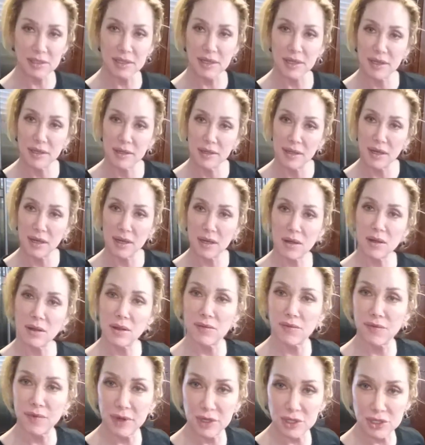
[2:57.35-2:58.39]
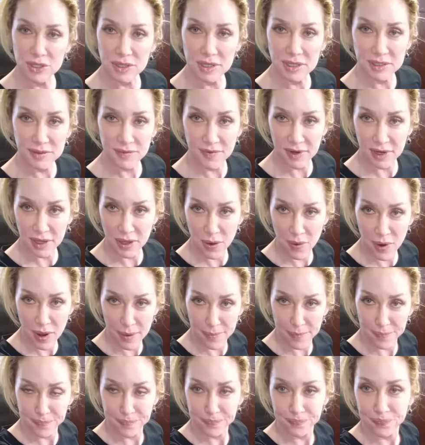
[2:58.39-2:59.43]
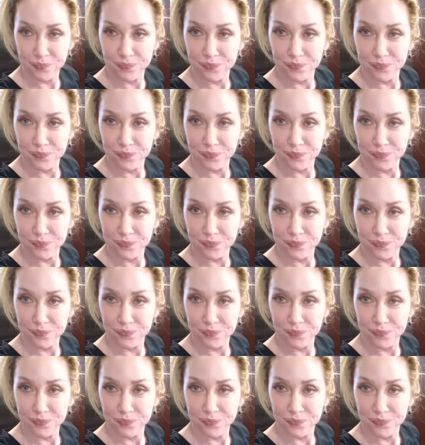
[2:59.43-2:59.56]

and I'll finish this video up.